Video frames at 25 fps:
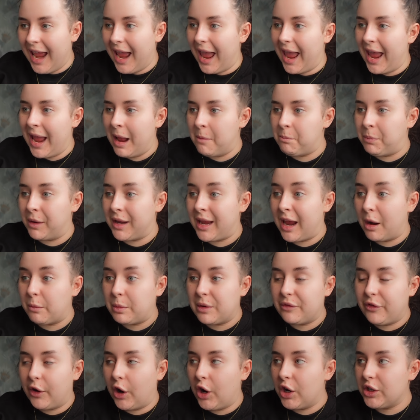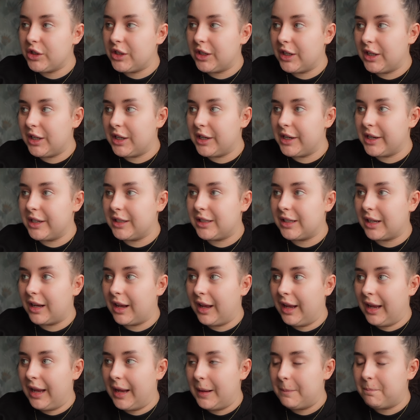But yeah, we've ordered
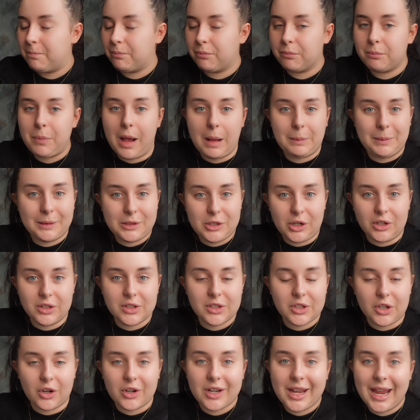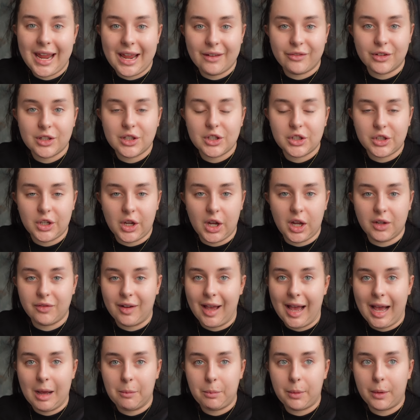Papa John's on Haven Serve
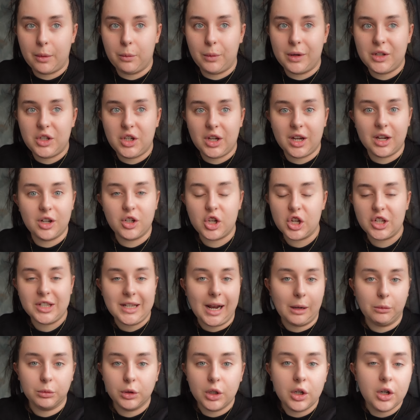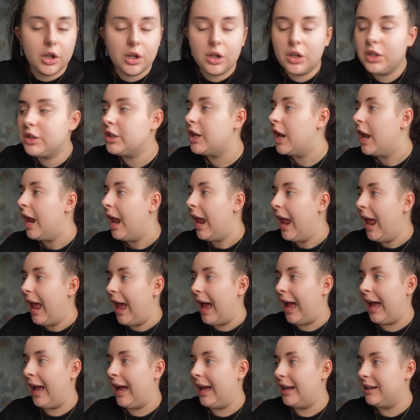app, which you can just download
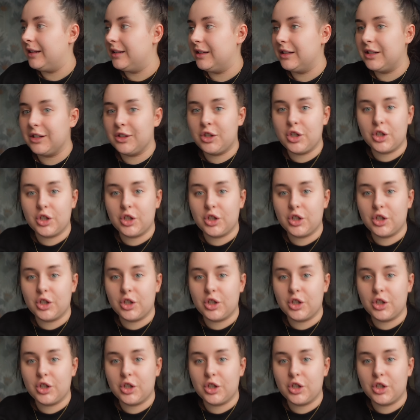and